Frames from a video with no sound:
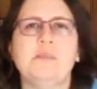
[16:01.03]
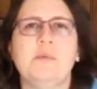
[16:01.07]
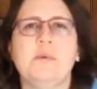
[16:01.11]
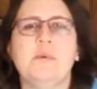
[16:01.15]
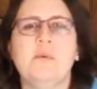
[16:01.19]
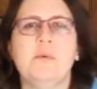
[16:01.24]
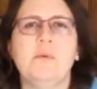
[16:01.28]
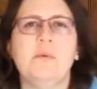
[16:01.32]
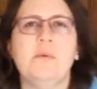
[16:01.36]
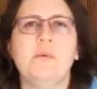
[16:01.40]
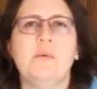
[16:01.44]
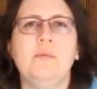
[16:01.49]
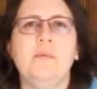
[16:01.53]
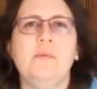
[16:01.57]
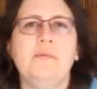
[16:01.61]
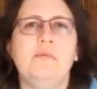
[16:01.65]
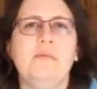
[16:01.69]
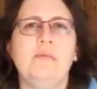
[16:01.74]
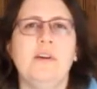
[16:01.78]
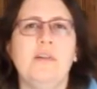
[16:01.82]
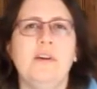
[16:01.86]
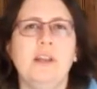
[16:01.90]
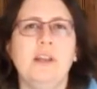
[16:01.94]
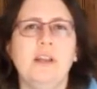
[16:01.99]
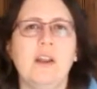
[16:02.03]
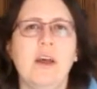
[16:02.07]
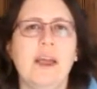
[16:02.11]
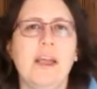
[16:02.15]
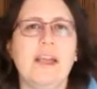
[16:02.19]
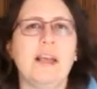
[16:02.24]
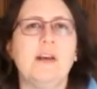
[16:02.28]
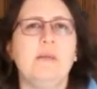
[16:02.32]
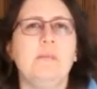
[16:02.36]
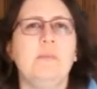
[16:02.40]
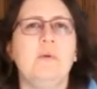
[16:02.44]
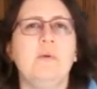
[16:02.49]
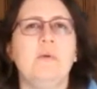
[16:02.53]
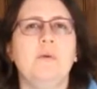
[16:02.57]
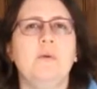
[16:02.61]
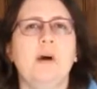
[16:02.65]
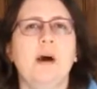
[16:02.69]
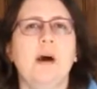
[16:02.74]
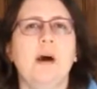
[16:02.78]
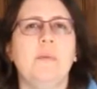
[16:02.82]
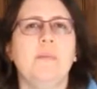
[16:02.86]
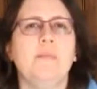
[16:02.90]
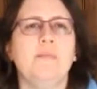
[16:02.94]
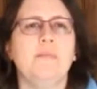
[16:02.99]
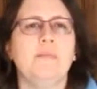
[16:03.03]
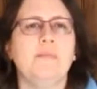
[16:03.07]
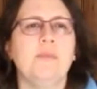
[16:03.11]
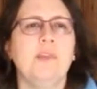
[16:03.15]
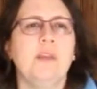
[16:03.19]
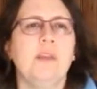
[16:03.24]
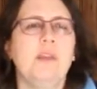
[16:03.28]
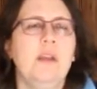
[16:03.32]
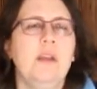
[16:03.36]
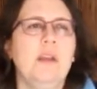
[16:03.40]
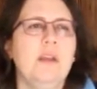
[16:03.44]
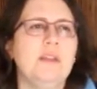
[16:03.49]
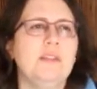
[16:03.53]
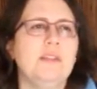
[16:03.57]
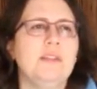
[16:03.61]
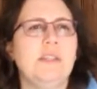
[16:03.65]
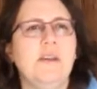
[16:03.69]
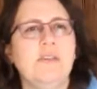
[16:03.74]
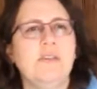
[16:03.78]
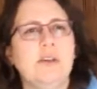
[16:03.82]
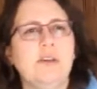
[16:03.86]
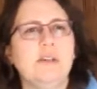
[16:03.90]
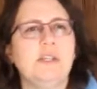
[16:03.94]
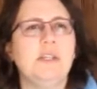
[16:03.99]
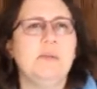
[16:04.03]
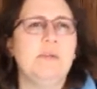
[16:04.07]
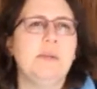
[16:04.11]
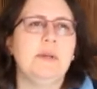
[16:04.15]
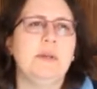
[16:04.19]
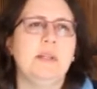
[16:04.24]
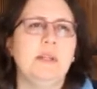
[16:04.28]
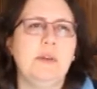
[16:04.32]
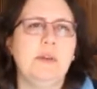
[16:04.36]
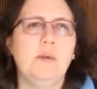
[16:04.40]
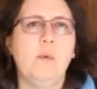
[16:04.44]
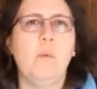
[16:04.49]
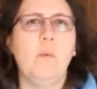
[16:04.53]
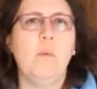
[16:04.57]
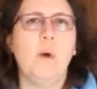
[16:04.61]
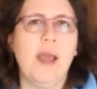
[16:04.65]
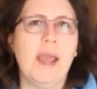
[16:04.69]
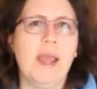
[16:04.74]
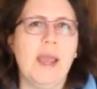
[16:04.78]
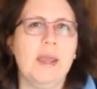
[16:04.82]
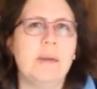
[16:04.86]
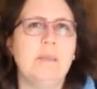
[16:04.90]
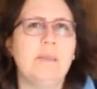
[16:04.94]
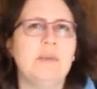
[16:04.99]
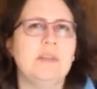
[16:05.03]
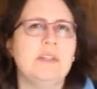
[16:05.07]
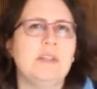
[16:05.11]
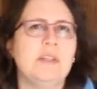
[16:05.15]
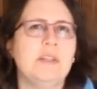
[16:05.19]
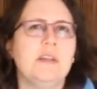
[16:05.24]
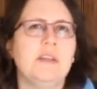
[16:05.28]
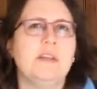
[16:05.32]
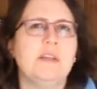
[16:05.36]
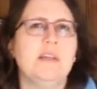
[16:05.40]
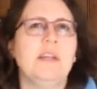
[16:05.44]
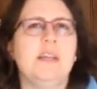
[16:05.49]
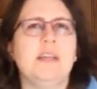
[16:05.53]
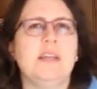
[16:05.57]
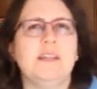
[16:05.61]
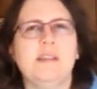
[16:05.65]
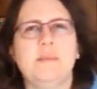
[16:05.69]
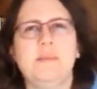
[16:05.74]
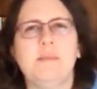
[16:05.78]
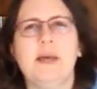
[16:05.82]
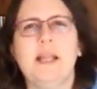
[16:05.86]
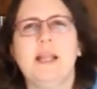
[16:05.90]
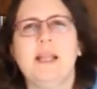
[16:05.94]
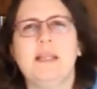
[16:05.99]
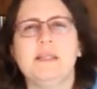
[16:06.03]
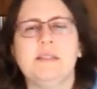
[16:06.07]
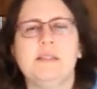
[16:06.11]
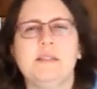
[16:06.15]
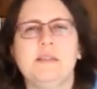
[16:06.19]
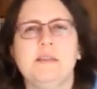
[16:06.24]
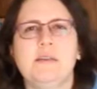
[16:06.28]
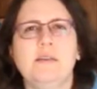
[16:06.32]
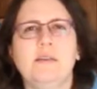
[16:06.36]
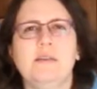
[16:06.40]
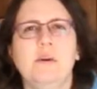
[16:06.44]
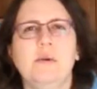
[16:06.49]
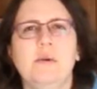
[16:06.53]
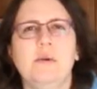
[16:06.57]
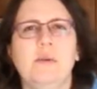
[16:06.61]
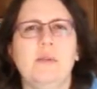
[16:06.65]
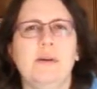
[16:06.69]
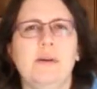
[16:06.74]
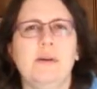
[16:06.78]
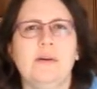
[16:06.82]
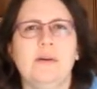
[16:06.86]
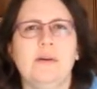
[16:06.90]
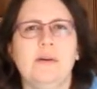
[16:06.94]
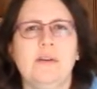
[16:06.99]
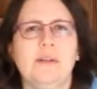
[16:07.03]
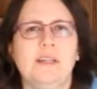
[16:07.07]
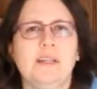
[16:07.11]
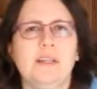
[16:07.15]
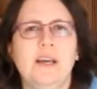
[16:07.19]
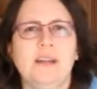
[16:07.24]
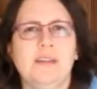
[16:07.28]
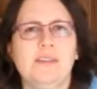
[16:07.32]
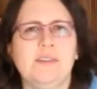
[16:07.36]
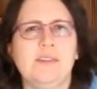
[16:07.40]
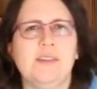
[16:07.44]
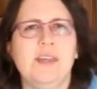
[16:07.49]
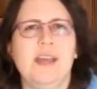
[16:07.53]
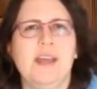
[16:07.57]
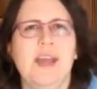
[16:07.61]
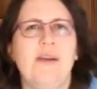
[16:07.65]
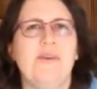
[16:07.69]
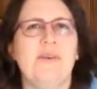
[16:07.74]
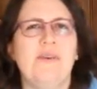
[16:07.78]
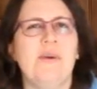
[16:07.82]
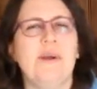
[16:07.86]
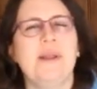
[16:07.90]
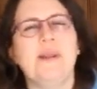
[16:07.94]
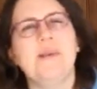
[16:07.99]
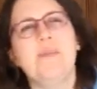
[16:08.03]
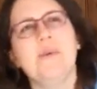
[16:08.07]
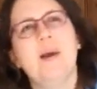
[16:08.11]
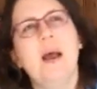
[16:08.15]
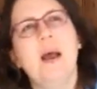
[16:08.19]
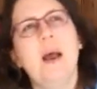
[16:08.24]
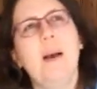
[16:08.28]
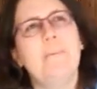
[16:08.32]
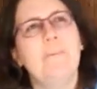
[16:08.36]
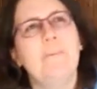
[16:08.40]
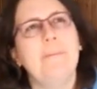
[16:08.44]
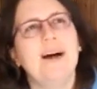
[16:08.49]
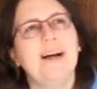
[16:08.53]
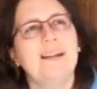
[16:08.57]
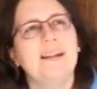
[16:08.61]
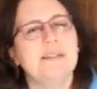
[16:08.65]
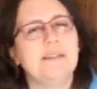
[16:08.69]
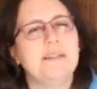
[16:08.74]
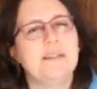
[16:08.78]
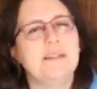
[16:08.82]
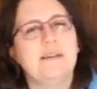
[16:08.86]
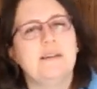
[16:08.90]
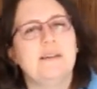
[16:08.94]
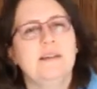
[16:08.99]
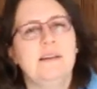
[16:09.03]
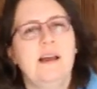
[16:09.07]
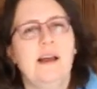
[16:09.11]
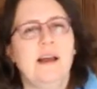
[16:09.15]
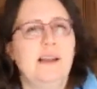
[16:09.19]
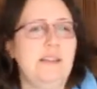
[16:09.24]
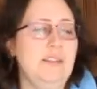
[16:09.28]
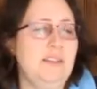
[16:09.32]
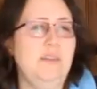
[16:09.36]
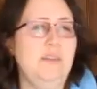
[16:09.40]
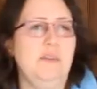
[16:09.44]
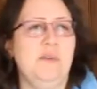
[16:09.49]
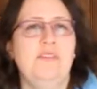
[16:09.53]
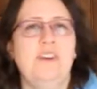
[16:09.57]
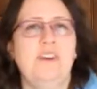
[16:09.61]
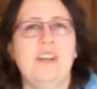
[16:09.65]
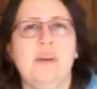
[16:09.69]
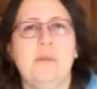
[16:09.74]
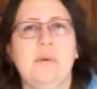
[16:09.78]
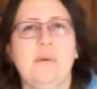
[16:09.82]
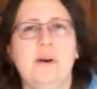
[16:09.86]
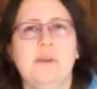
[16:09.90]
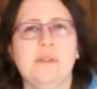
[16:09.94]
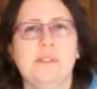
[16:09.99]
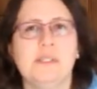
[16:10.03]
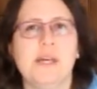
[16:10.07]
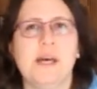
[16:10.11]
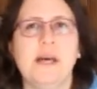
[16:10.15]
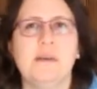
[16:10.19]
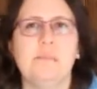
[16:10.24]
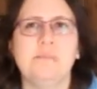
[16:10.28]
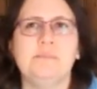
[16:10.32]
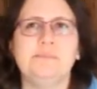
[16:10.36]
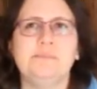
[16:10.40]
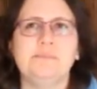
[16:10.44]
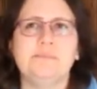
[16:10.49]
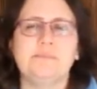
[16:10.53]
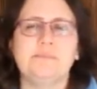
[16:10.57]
were all very likeable, stereotypical in a way, particularly Isabella's the, you know, the gutsy heroine, but still really well done.